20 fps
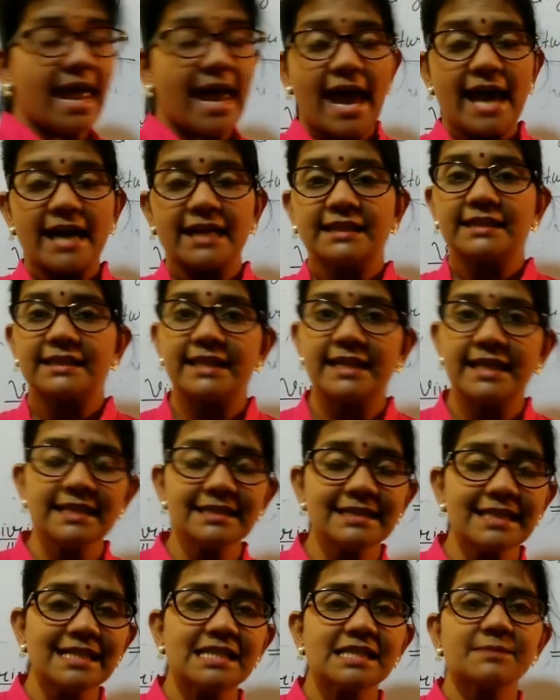and
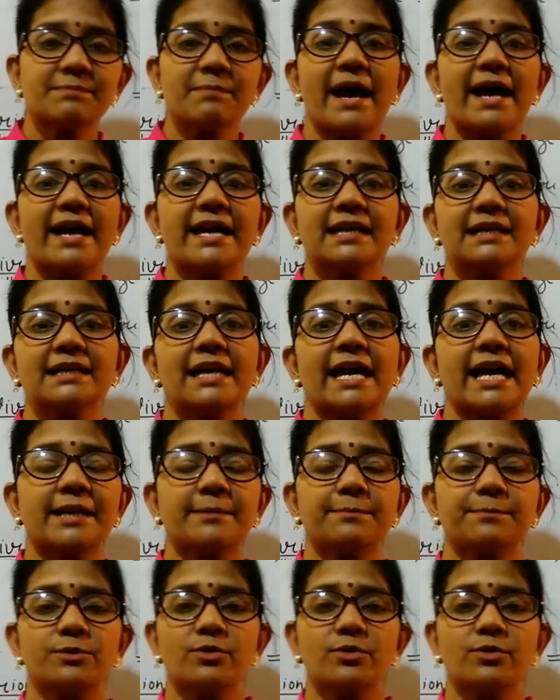these spike-like